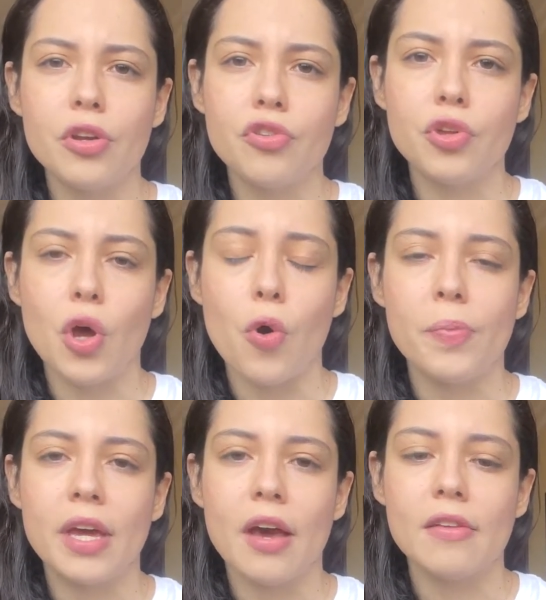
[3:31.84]
to know,
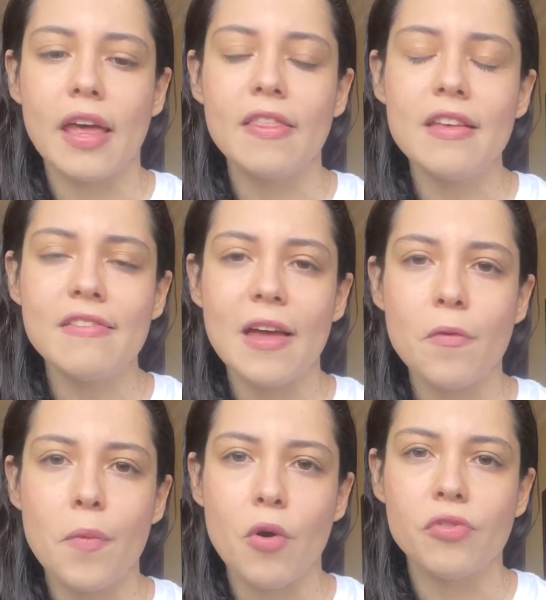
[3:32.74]
because in this type
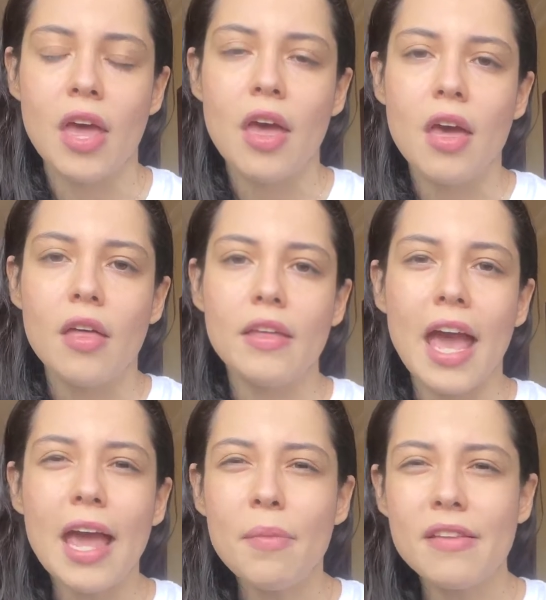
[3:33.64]
of post, the
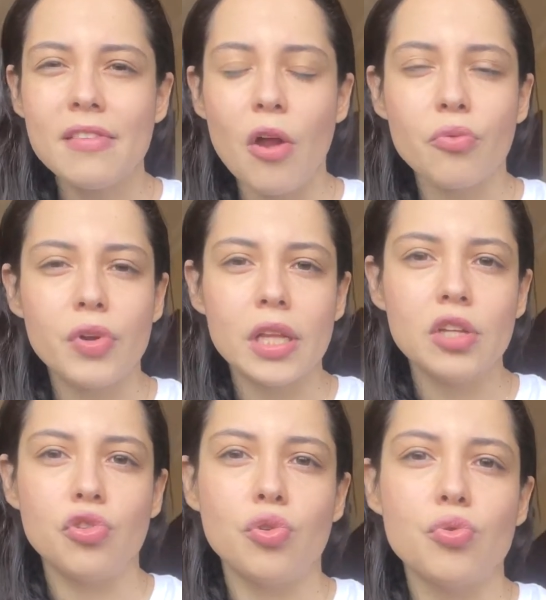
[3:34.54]
aim is not
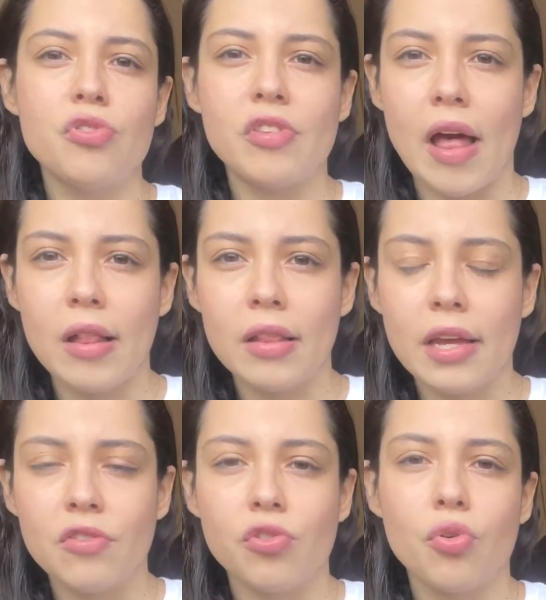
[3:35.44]
really to sell,
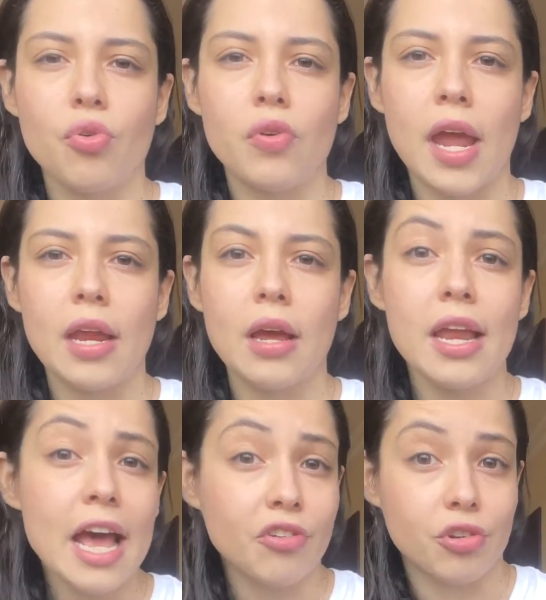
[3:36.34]
is to create
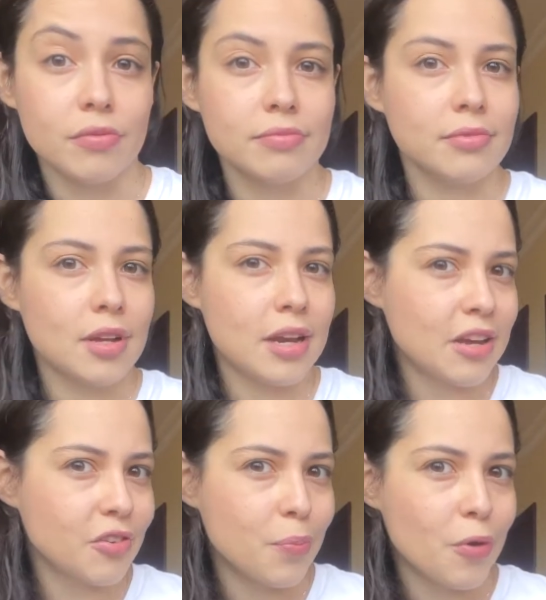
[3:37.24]
connection
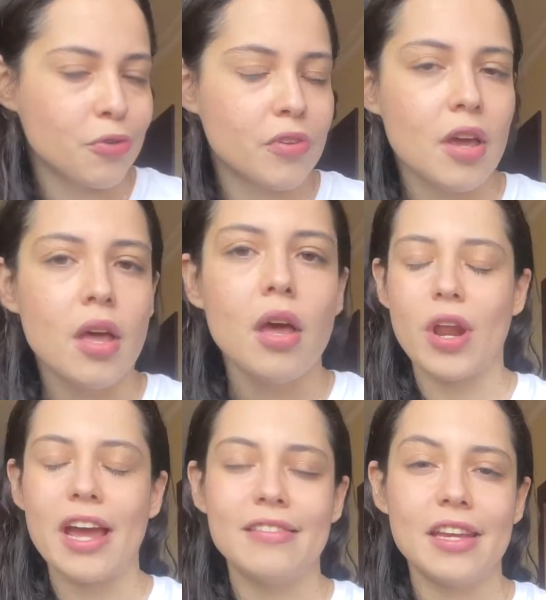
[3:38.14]
post.
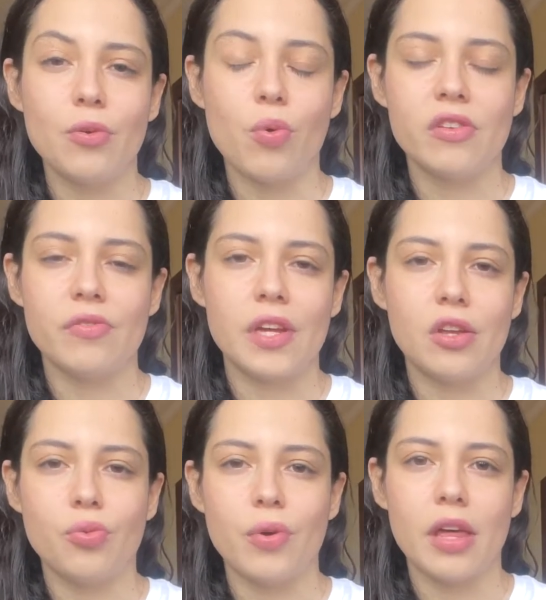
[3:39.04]
What I did was
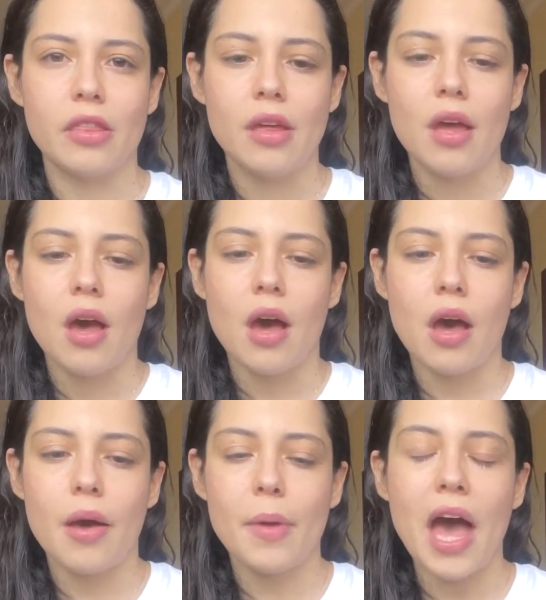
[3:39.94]
finish with,
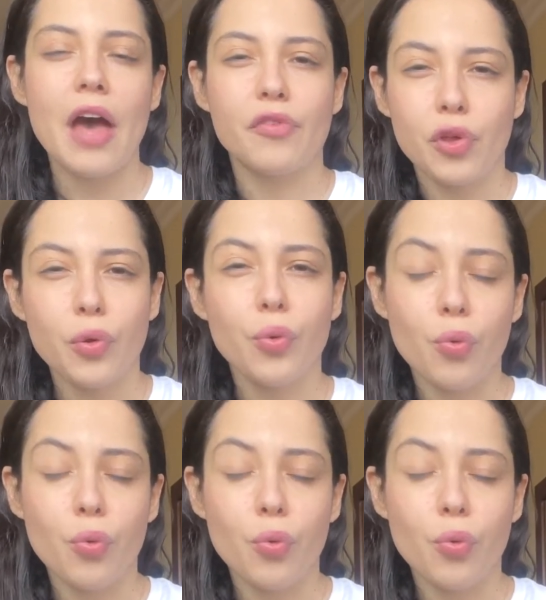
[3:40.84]
have you